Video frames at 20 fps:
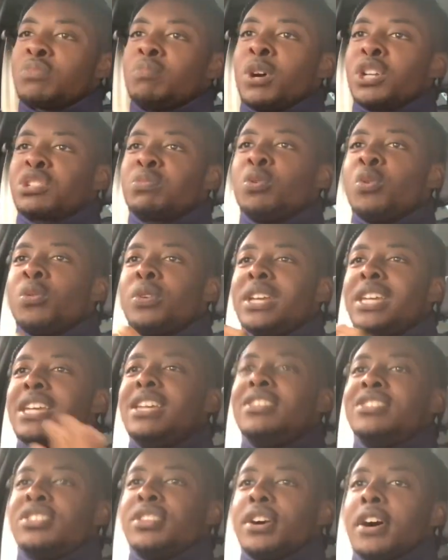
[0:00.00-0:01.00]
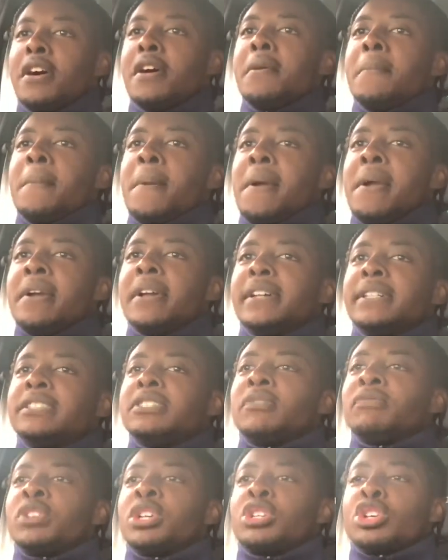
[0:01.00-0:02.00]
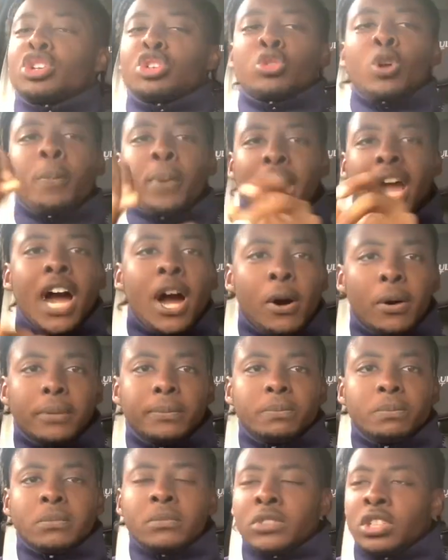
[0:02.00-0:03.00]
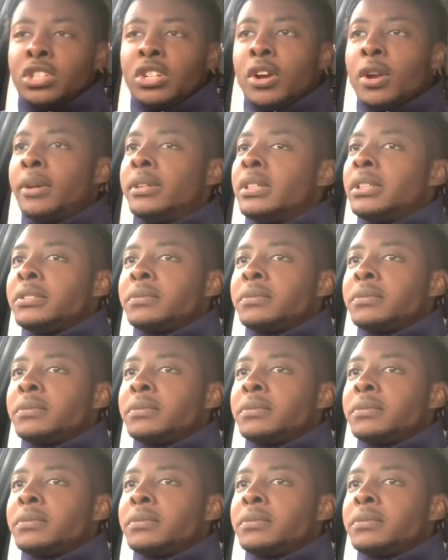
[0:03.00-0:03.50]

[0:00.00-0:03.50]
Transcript: more easier to just swap it out, you know.